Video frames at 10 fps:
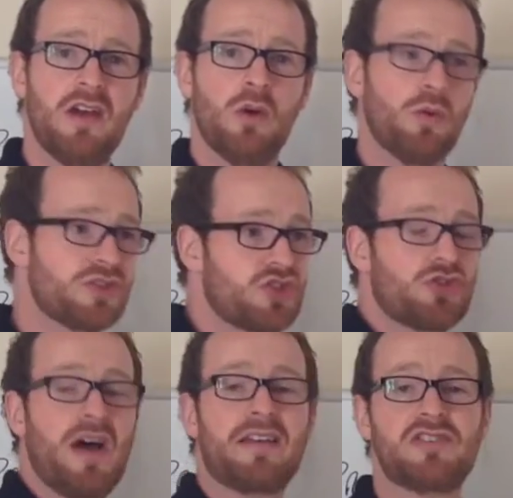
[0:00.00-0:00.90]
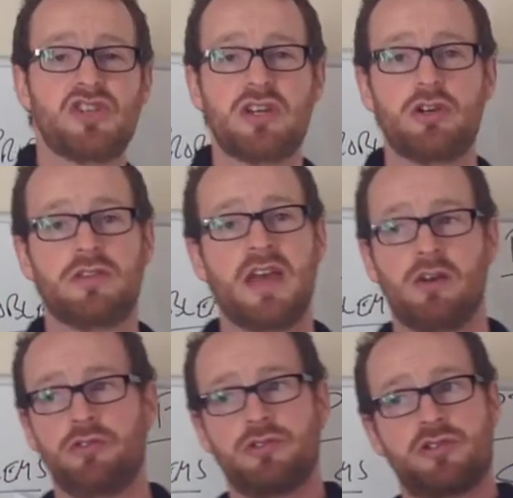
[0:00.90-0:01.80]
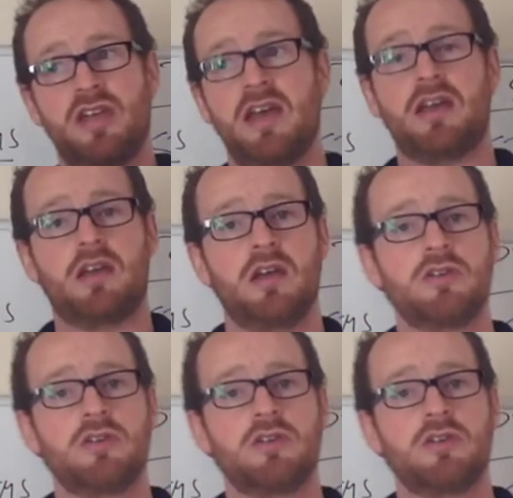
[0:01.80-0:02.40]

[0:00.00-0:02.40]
What strategy could they undertake